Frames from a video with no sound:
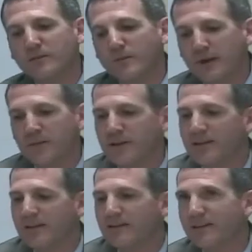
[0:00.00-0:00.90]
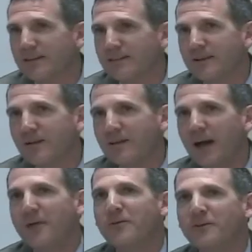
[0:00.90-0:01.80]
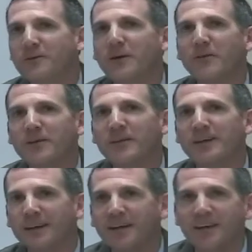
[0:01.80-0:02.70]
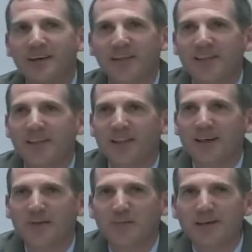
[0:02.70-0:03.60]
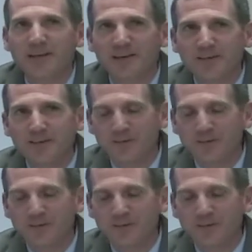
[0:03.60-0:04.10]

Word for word: to recommend these things that are counter to everything that led me into the